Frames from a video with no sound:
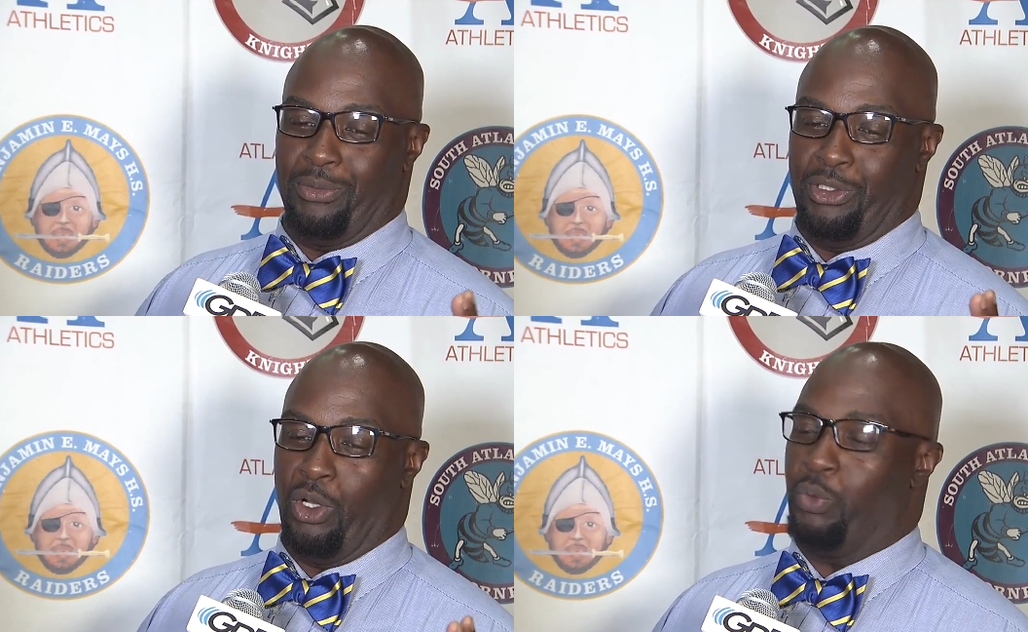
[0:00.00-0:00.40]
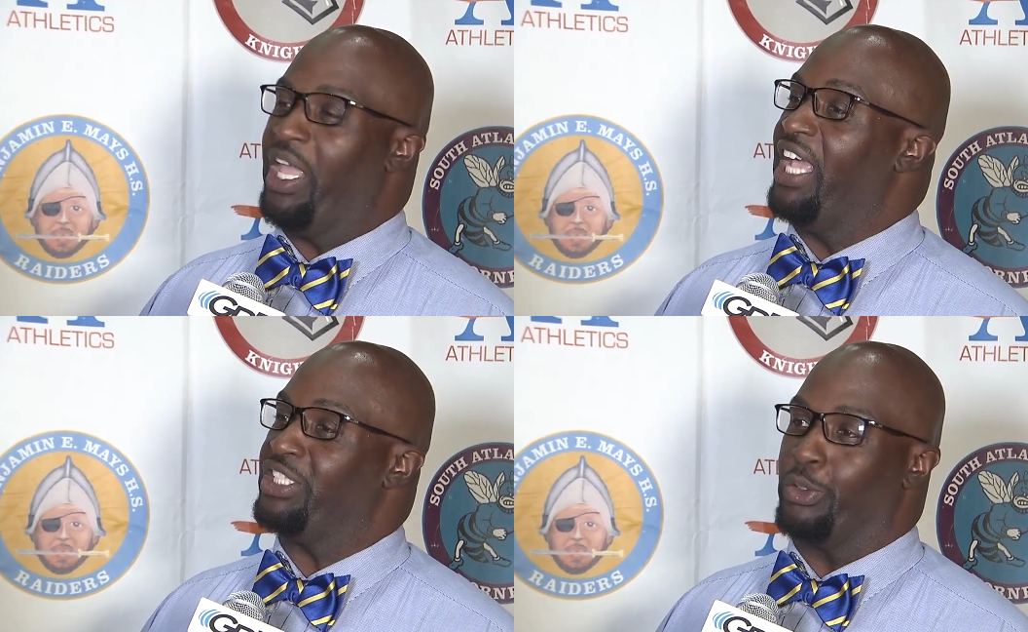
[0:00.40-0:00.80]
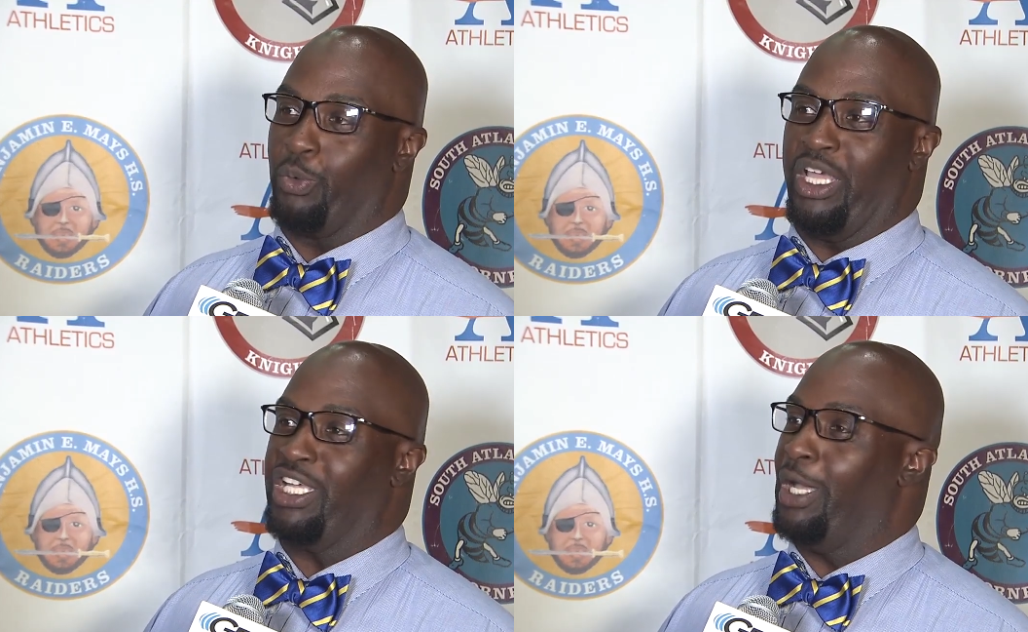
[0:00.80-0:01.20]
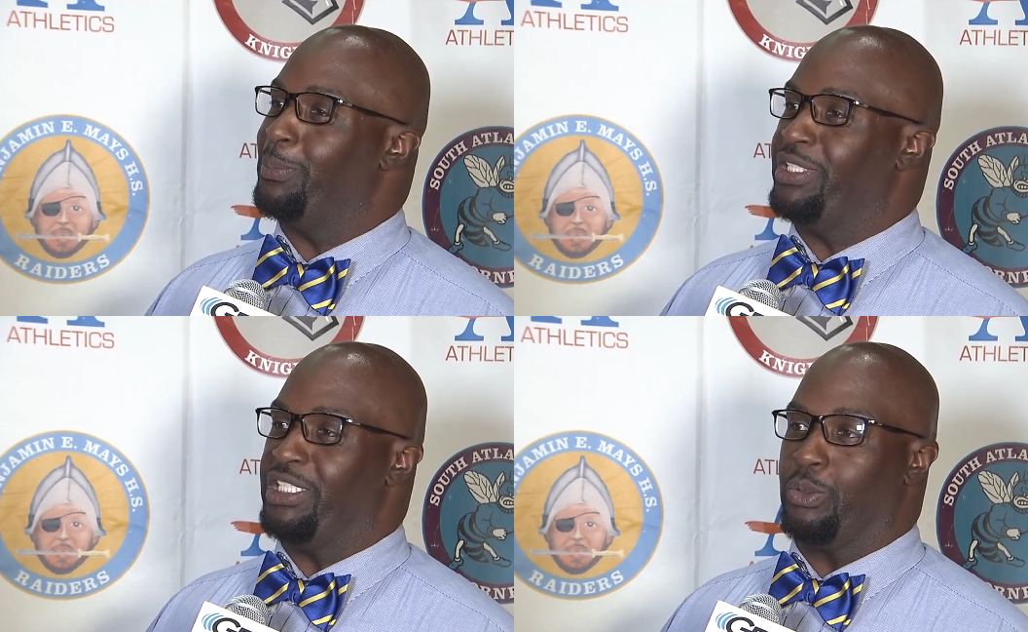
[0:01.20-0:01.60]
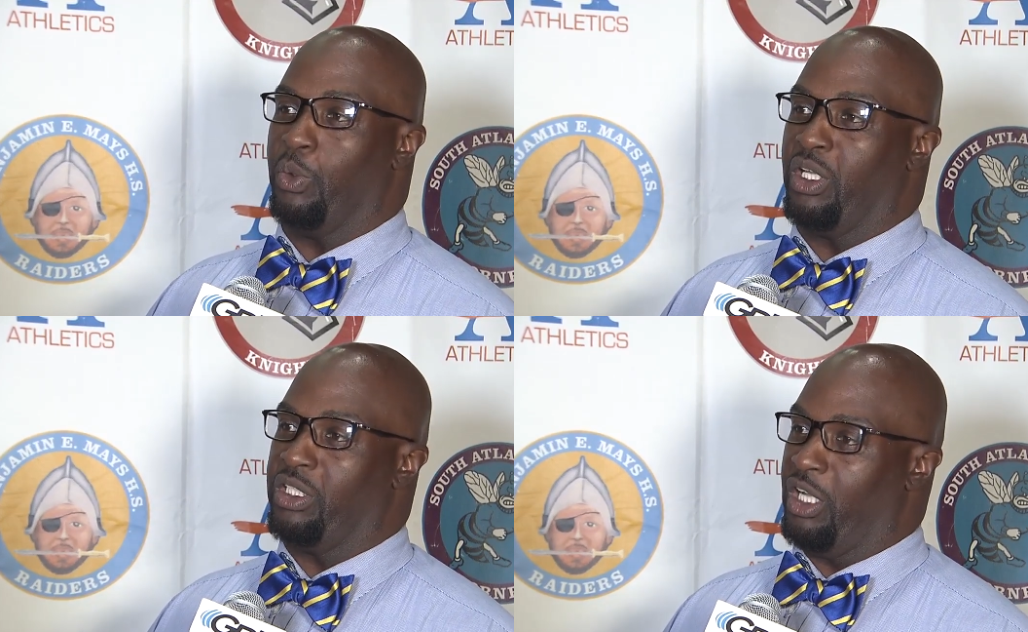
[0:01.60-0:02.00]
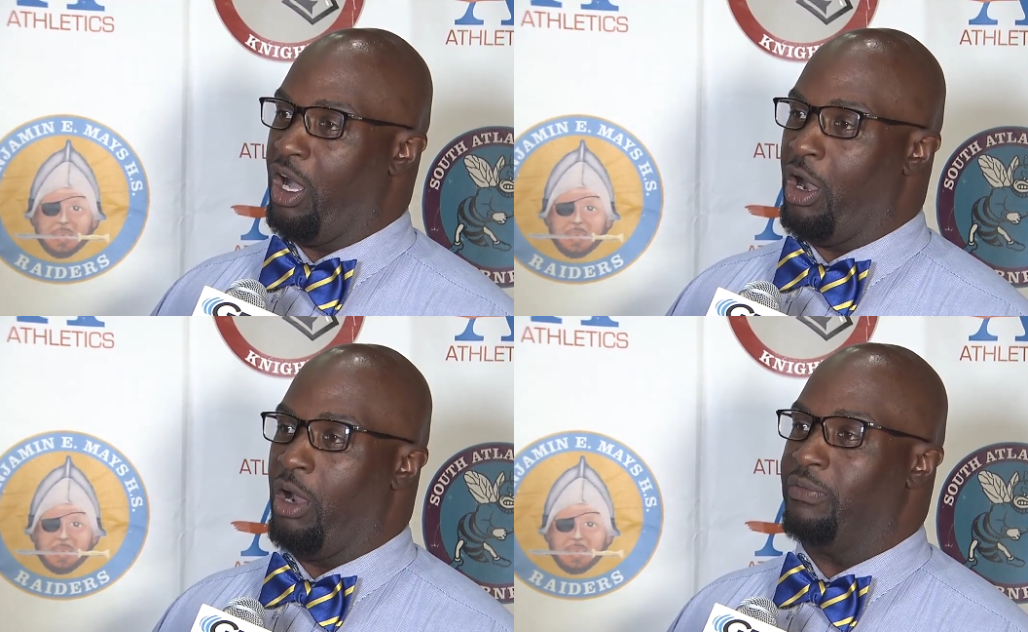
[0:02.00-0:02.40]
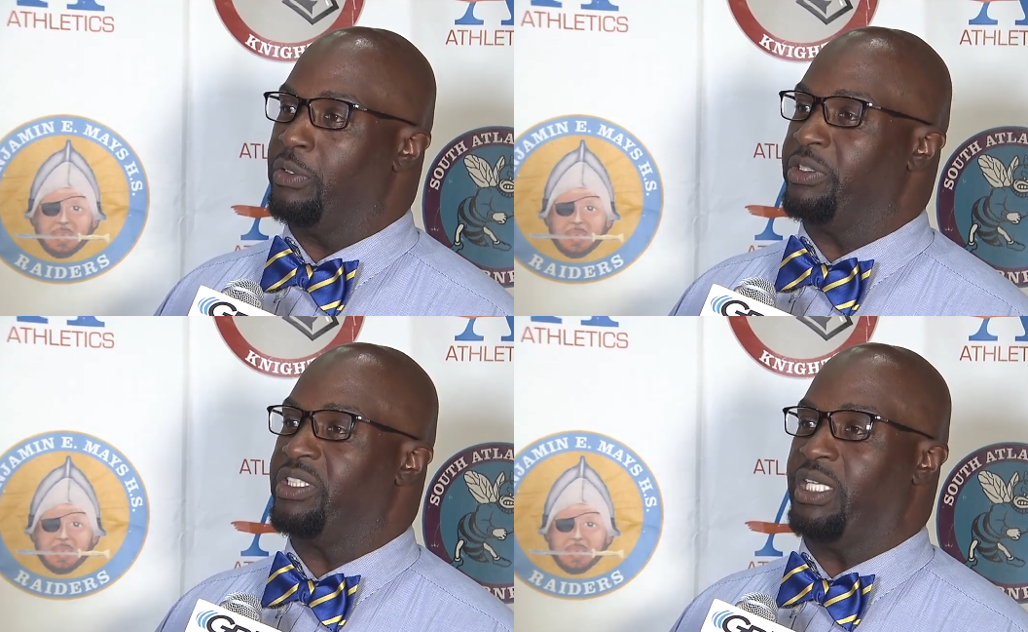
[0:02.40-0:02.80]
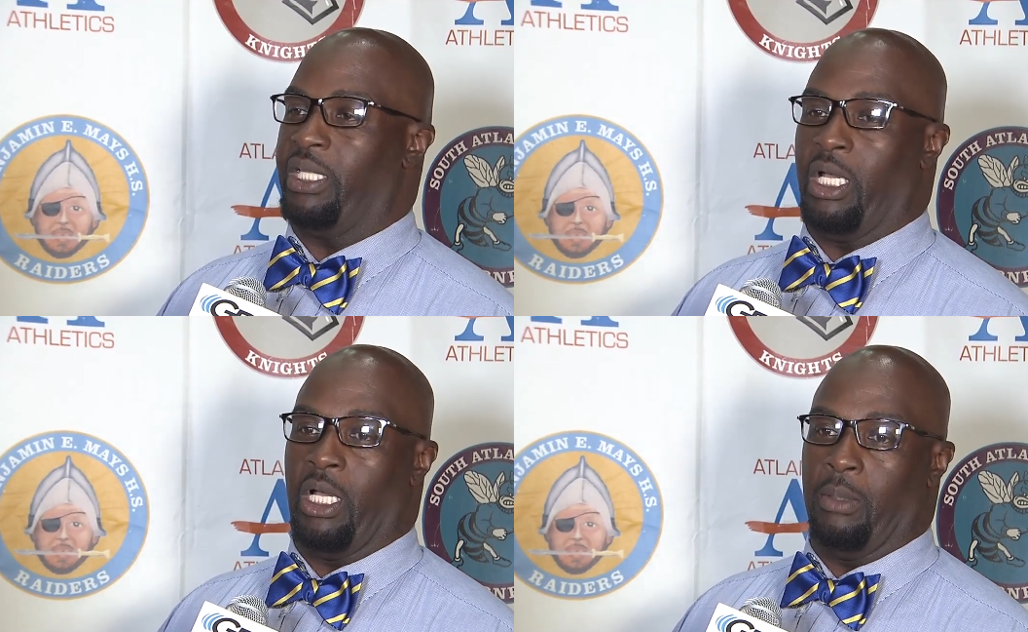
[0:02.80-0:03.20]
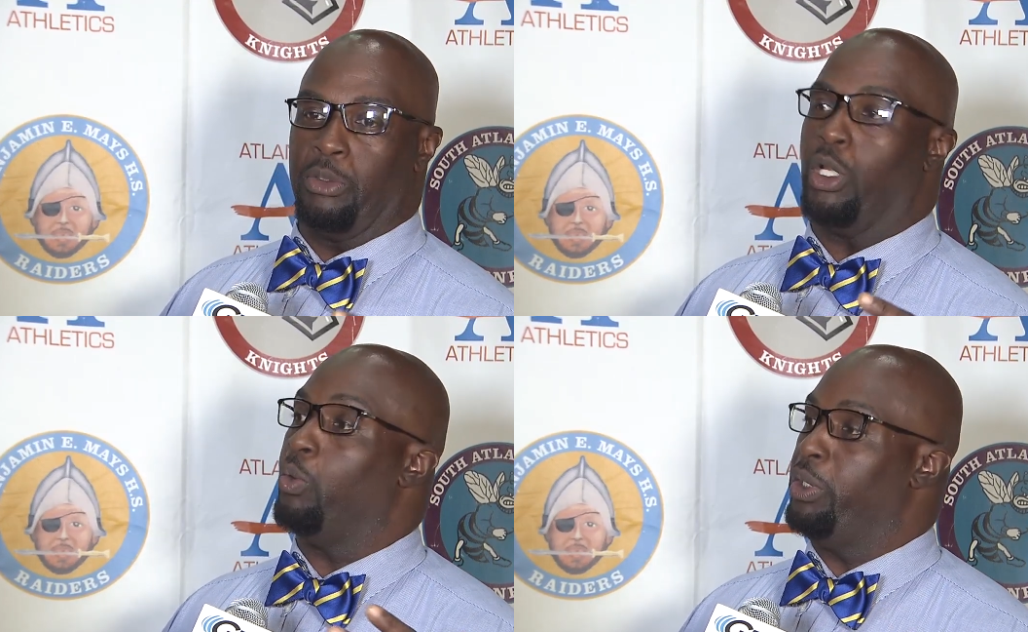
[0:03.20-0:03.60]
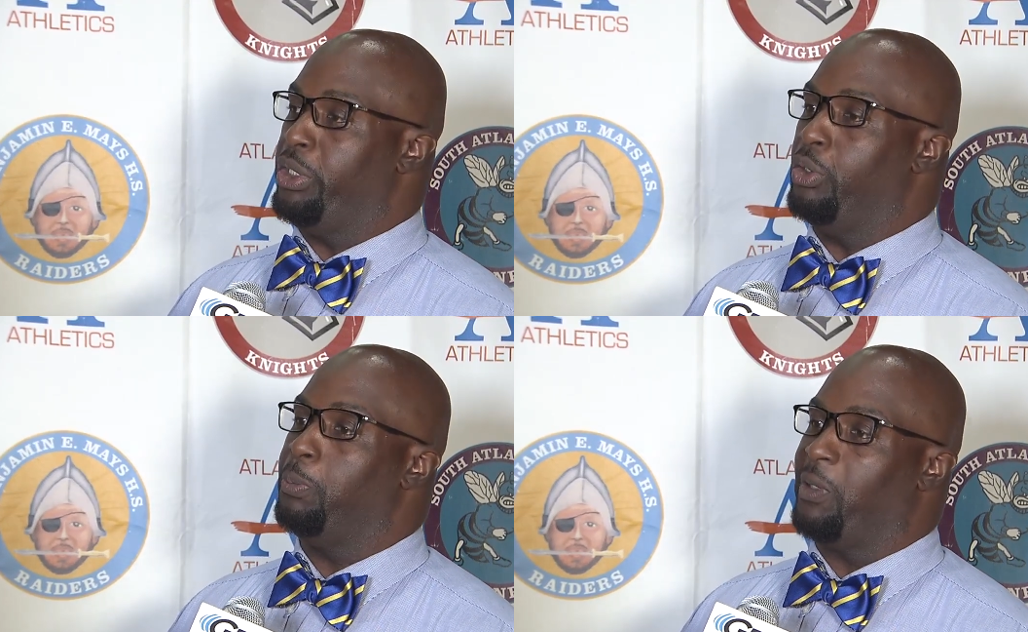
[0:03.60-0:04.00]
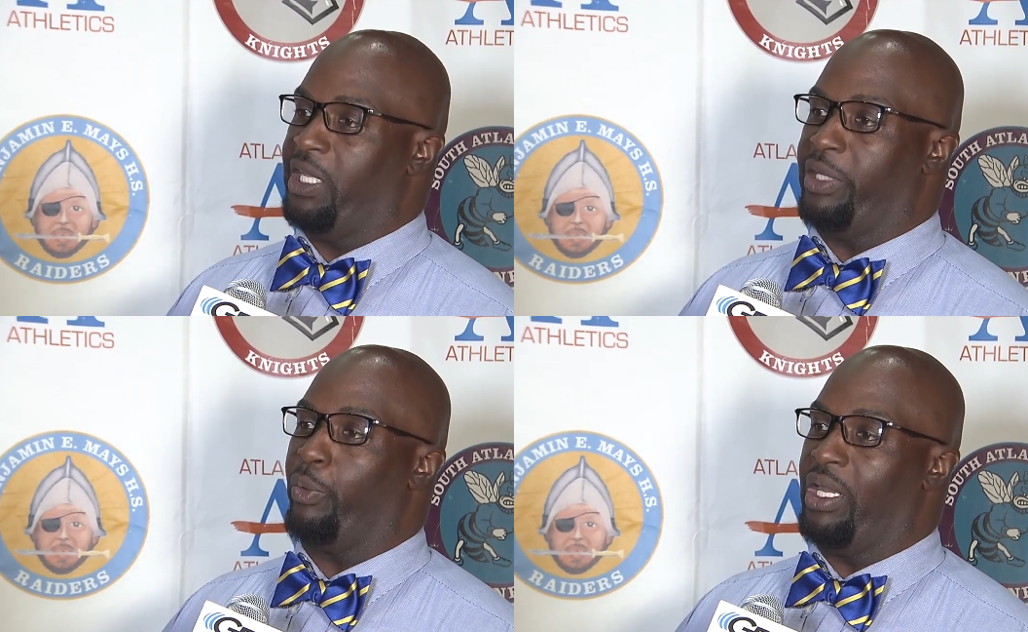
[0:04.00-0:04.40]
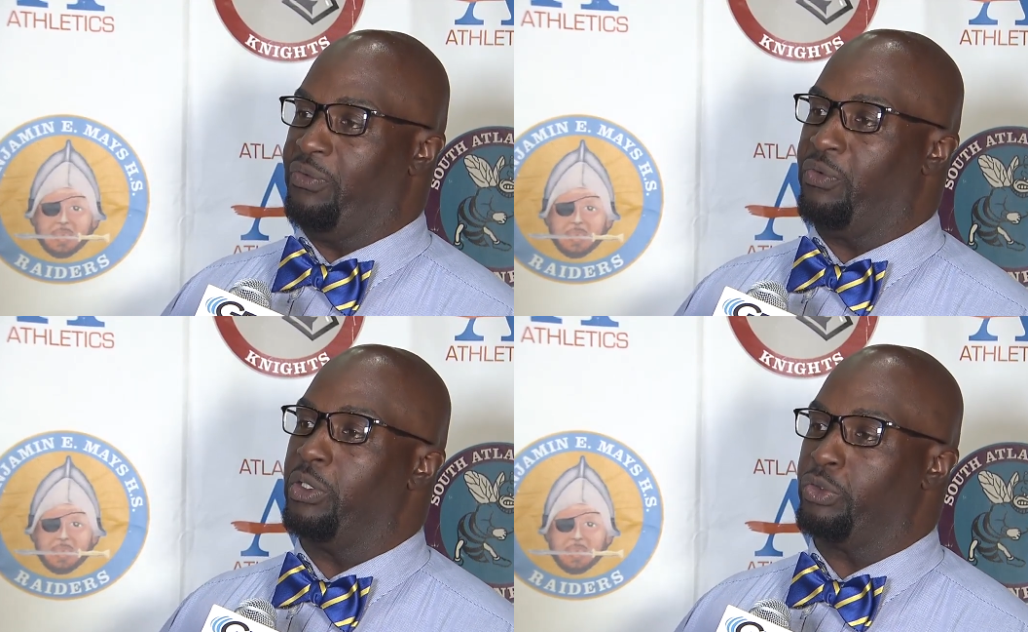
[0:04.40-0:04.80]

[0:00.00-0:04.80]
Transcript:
Speaker 1: you know, we had some great competition with the Carvers, and um, you know, we do play great for a